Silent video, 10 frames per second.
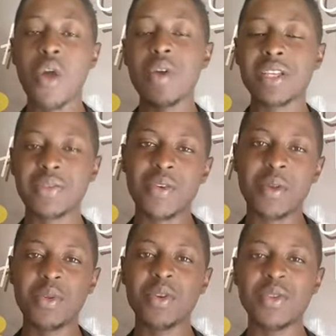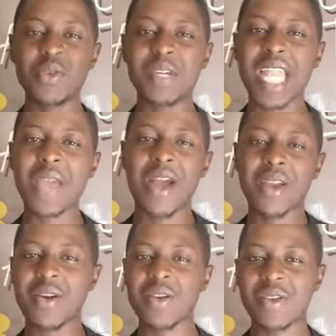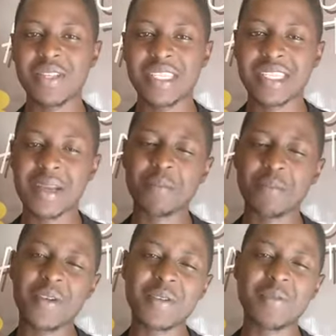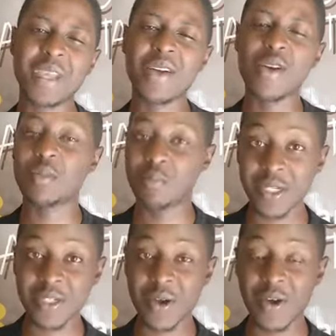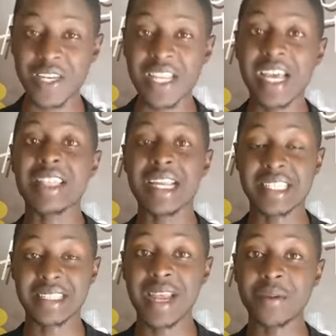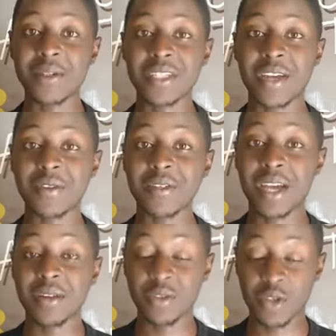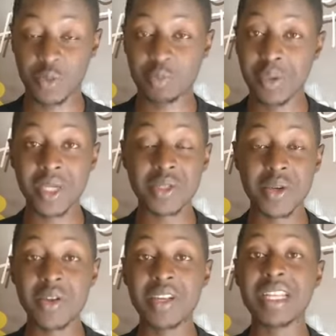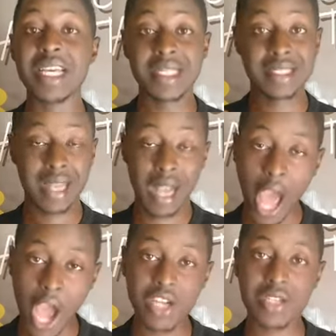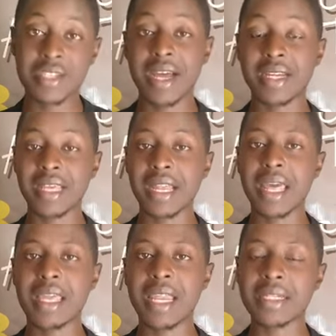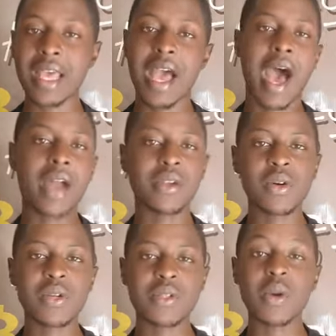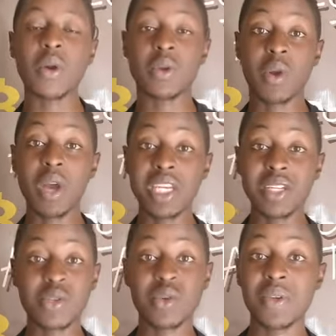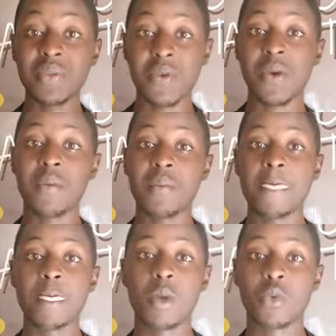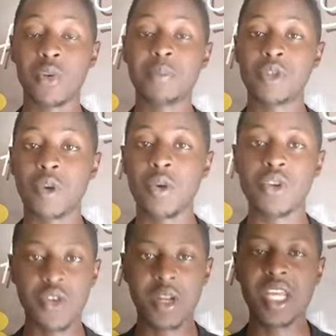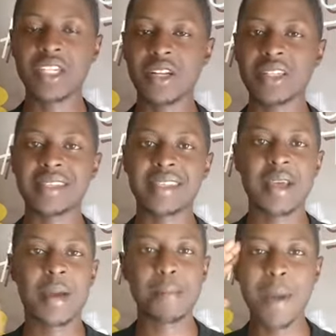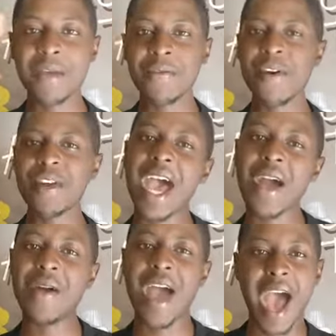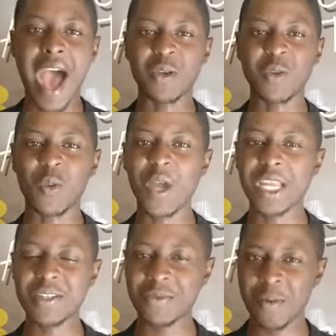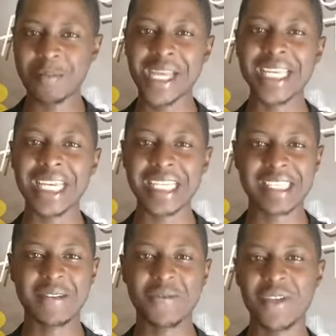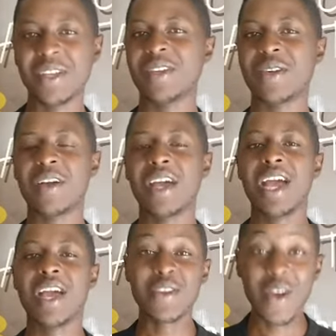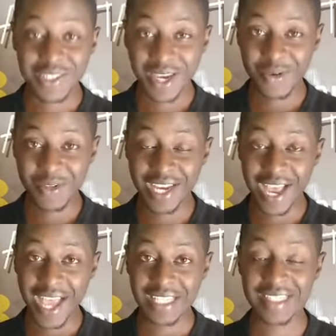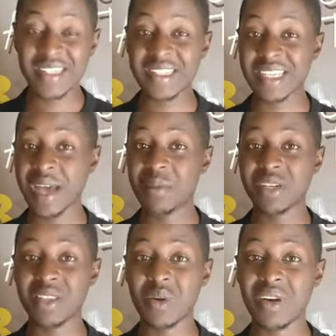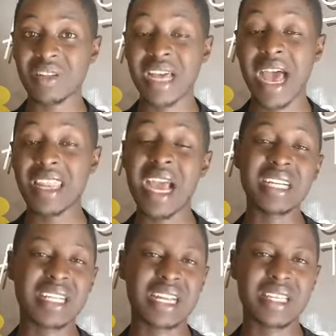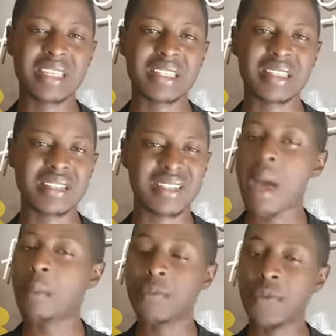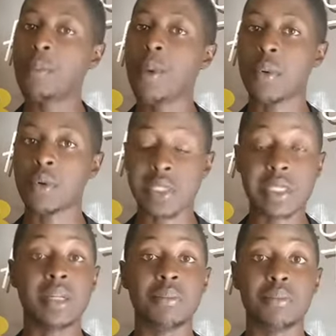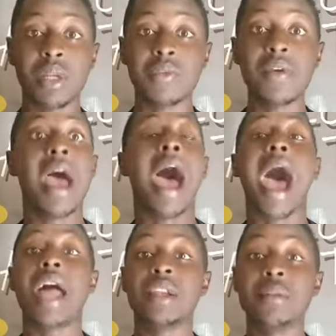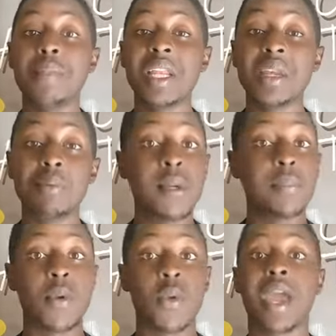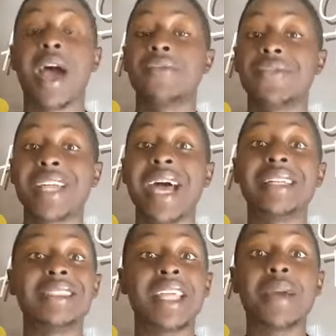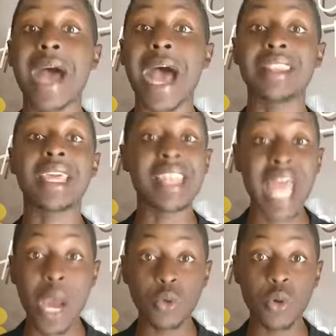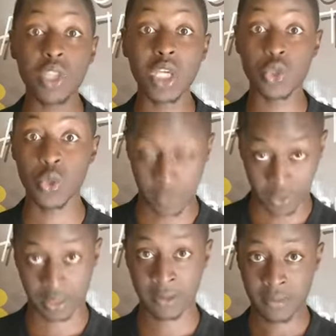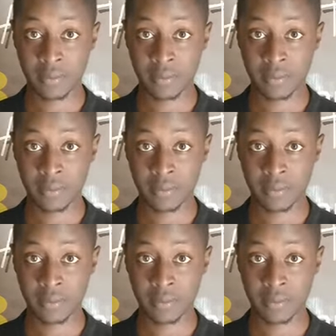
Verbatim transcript: Always follow me on Twitter. You can always support me on Patreon. That is www.patreon slash Daniel Leinhardt and also on Cointree for crypto donations. Bye for now and wait for my next video. Dr. Ruja still scamming the world and actually some few people still believe and many people we have turned them and they now know the truth.